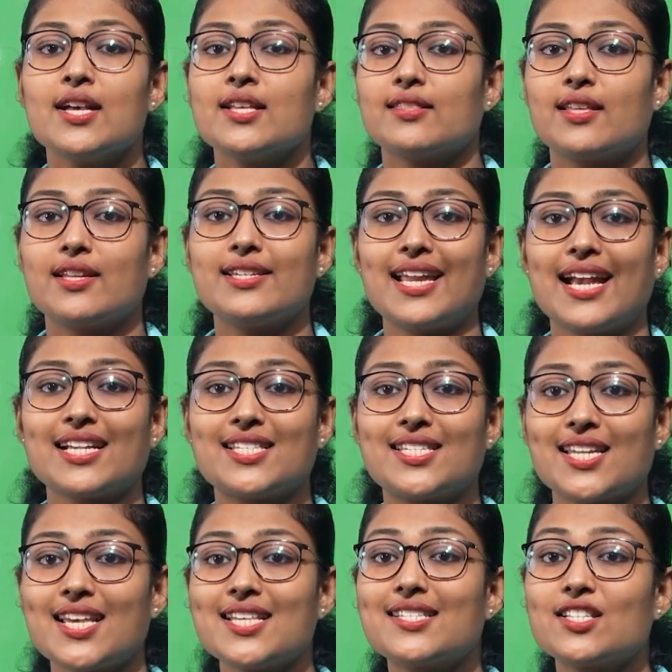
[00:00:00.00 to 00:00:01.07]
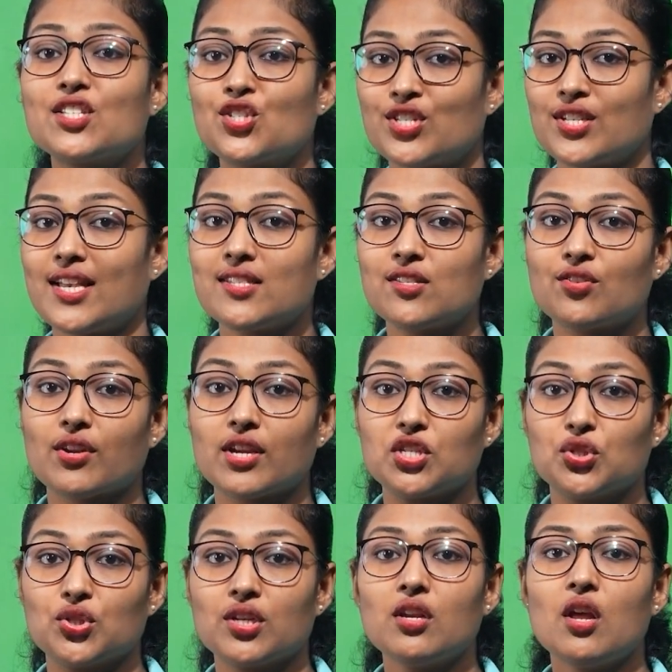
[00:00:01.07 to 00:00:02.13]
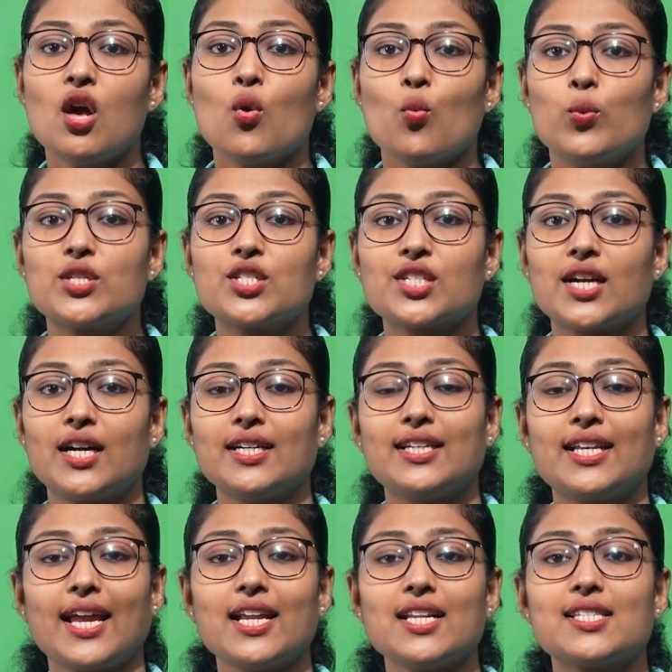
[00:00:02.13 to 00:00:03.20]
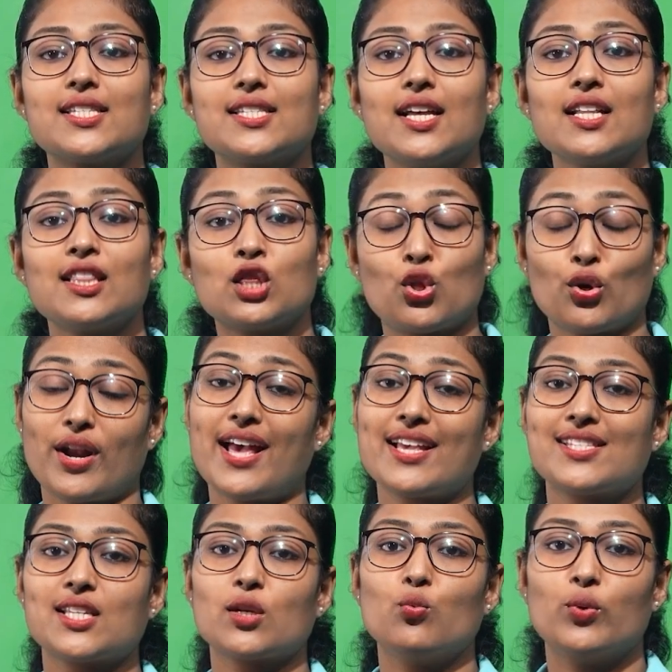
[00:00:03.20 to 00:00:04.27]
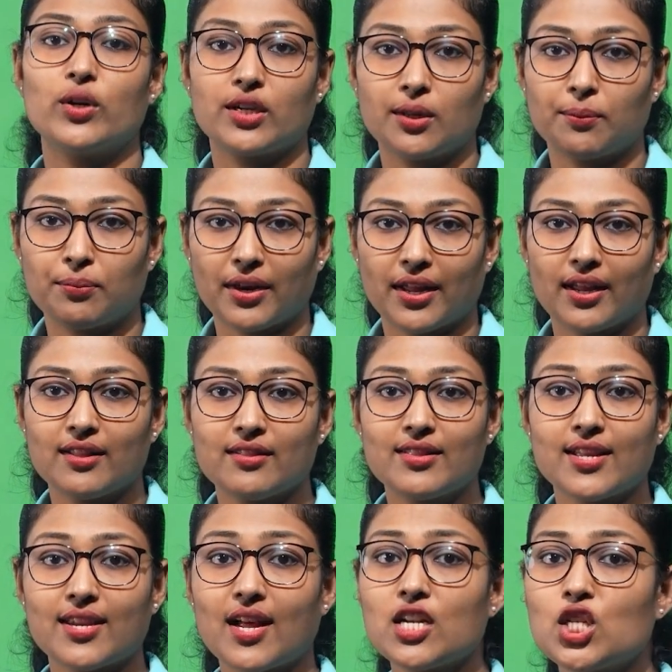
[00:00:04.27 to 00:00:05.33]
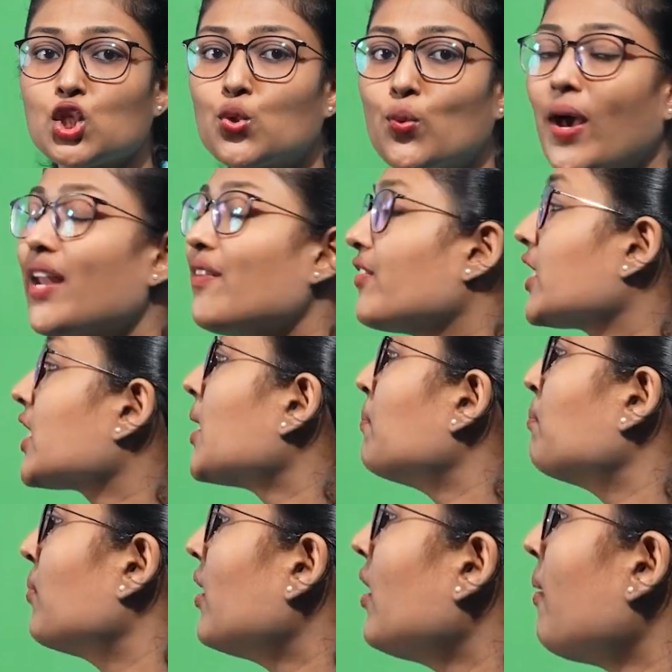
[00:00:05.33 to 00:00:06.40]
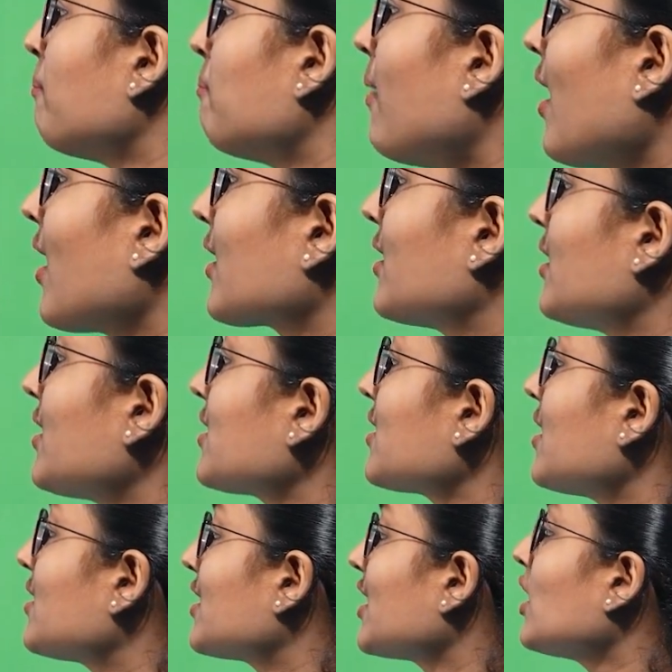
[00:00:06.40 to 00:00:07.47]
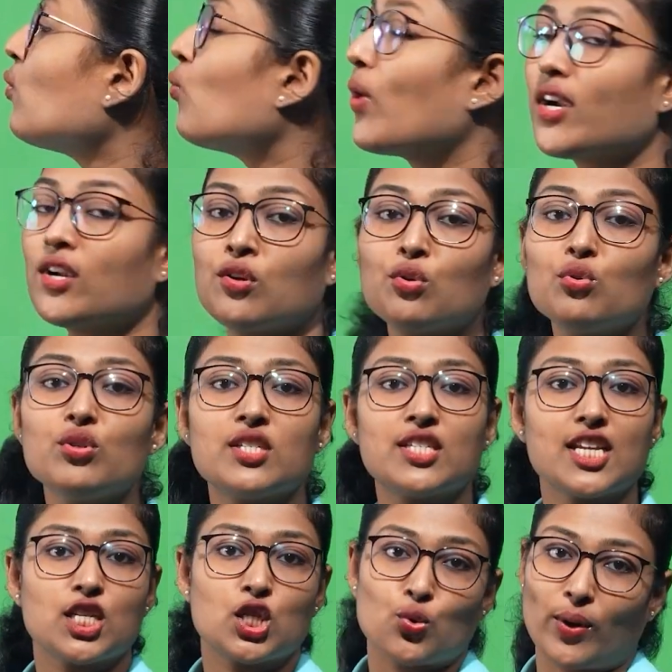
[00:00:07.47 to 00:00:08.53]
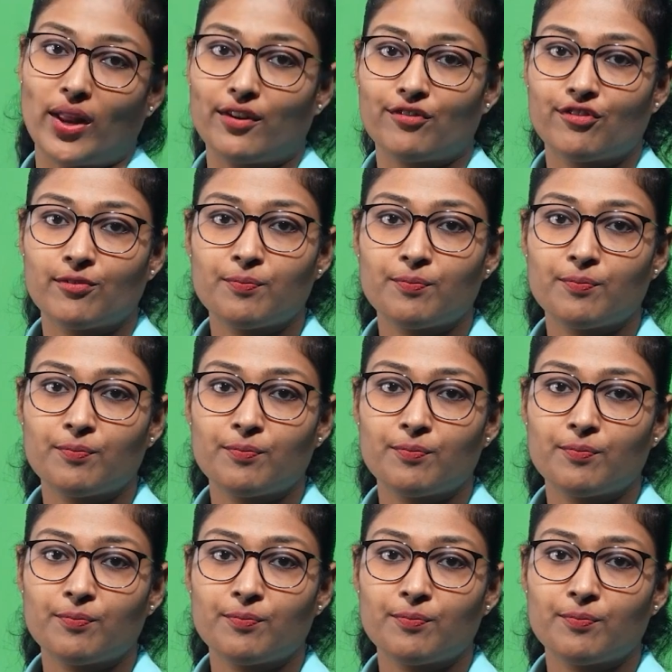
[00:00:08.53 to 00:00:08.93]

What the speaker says: The next is the chest region, which contains the thoracic vertebrae. There are 12 in number, marked as T1 to T12.